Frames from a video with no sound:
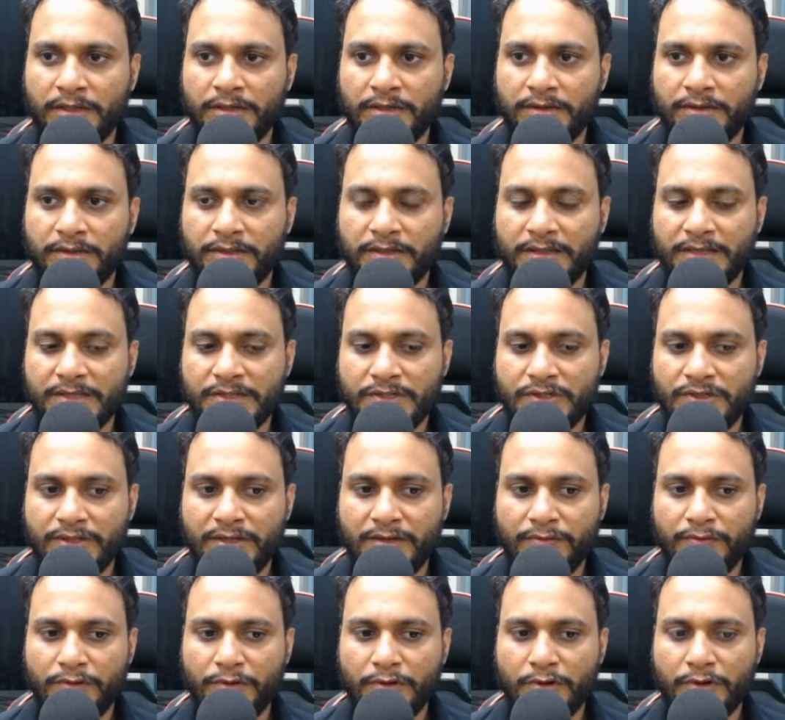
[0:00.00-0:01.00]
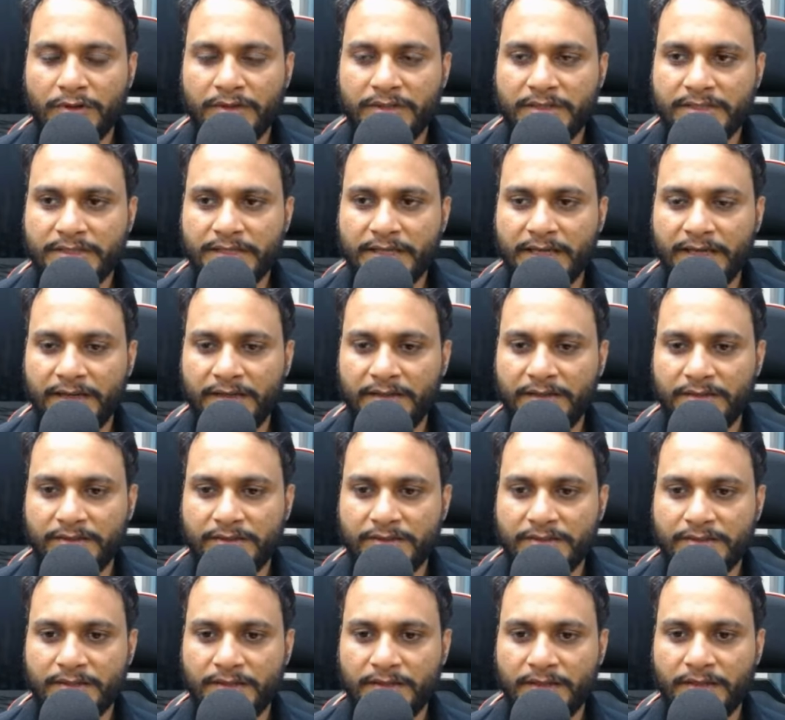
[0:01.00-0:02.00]
the constraint for all these
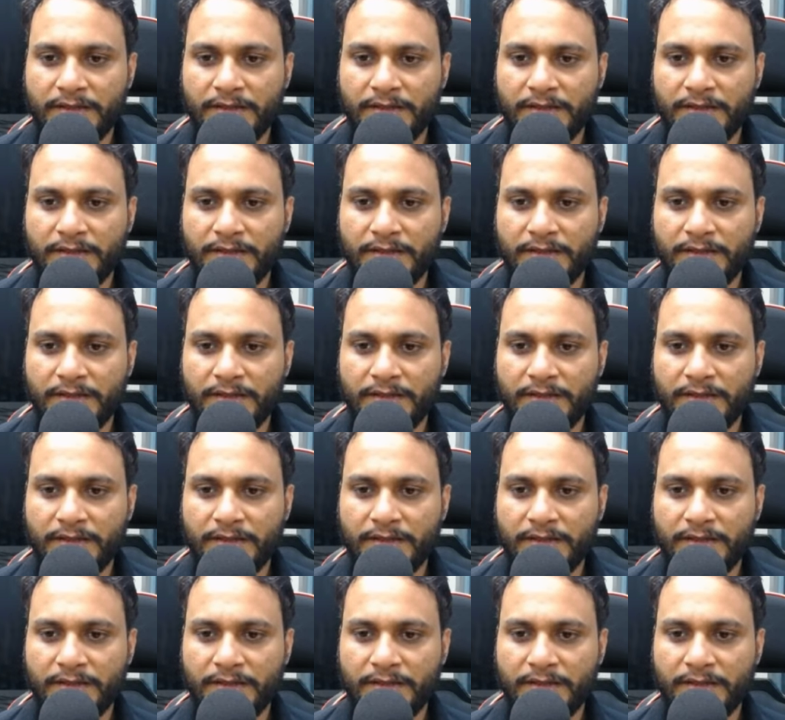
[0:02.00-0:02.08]
characters.